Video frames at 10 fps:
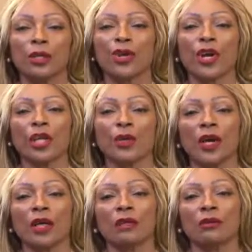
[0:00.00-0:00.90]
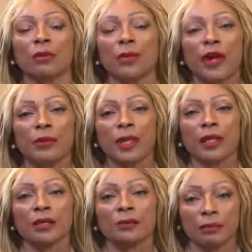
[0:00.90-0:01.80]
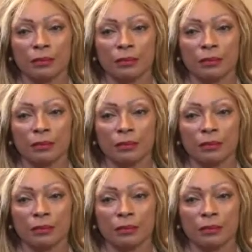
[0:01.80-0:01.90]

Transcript: Don't go anywhere. We'll be right back.